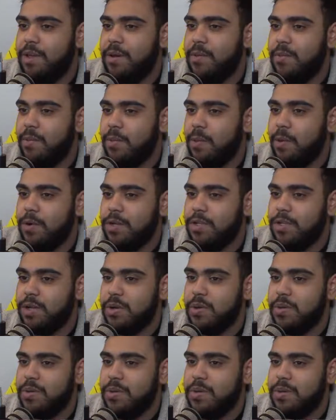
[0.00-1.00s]

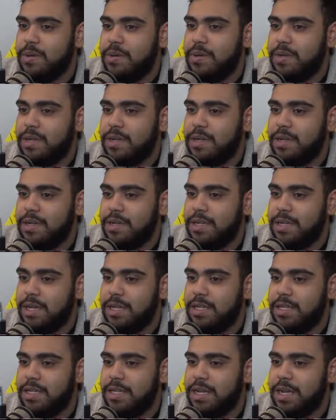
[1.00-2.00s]
Warzone
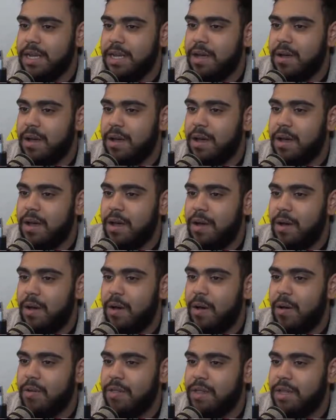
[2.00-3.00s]
doesn't take
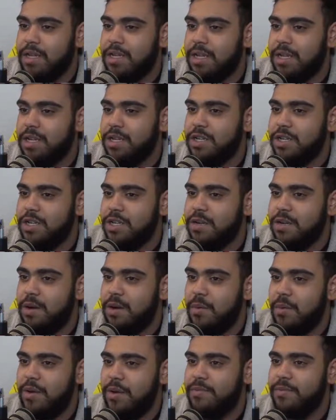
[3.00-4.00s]
all the attention
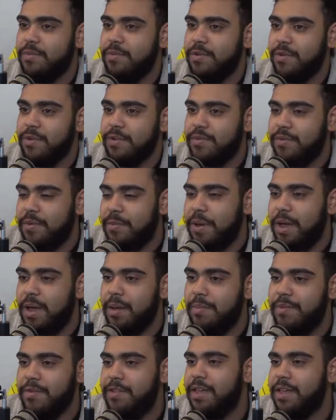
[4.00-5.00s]
away from Toys for Bob,
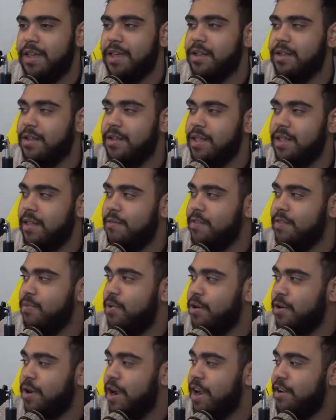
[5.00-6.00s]
so they can give us
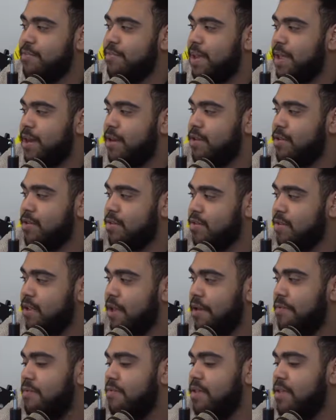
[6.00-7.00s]
more Crash Bandicoot
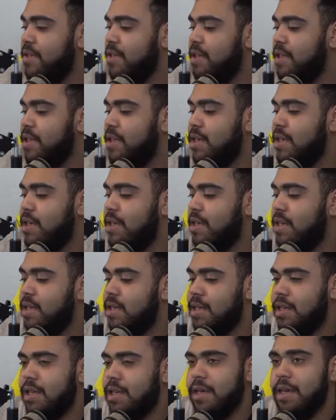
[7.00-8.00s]
stuff.
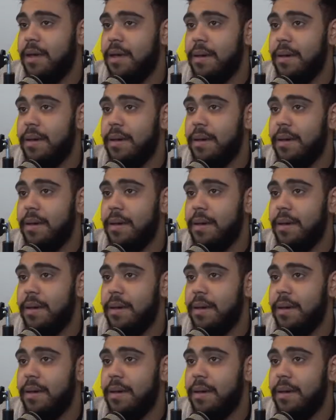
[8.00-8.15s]
Yeah,